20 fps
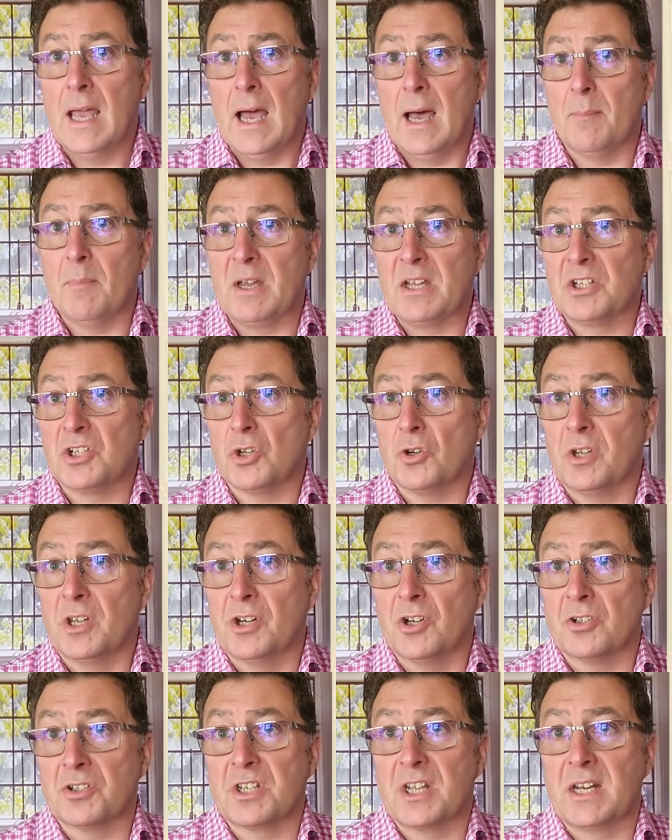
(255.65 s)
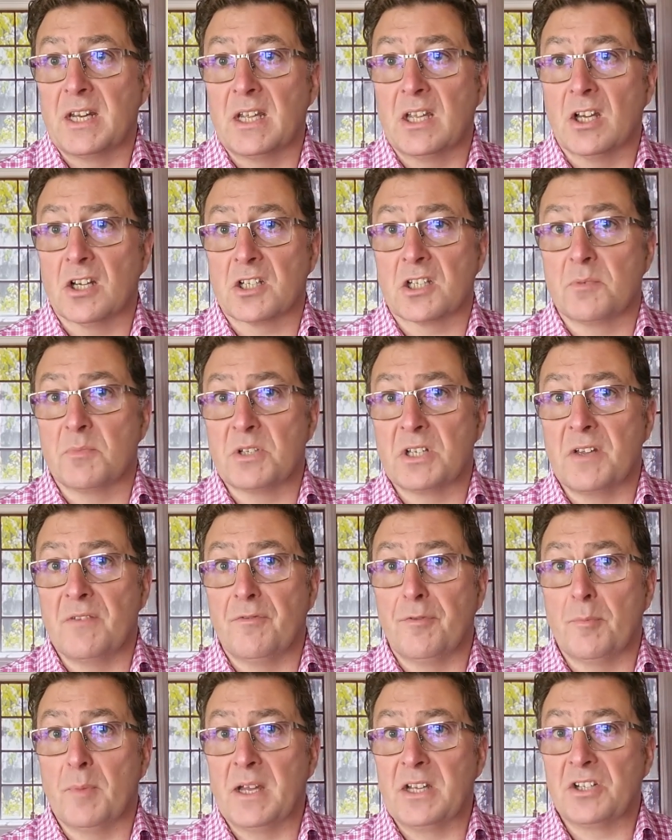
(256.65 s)
and make sure you're not sending customers
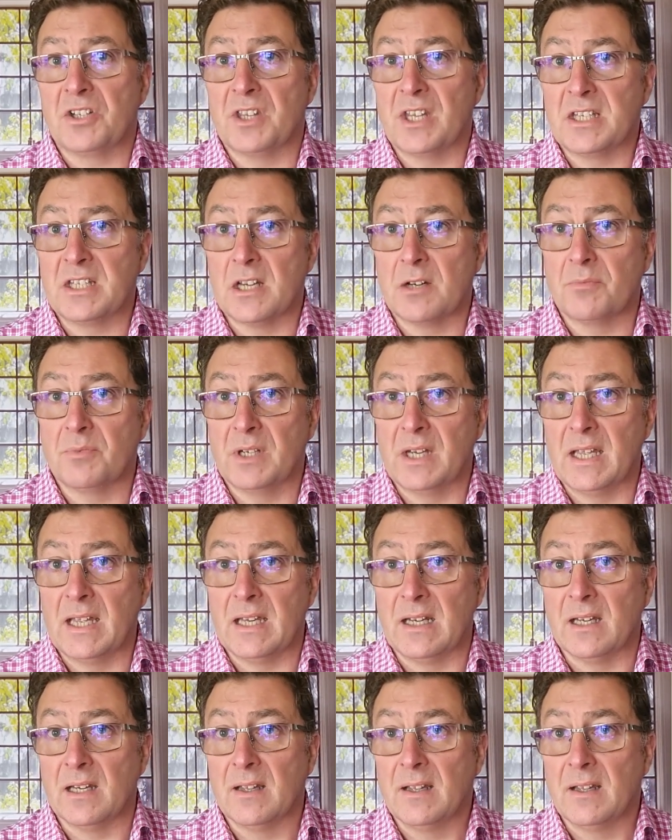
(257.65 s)
information they don't need.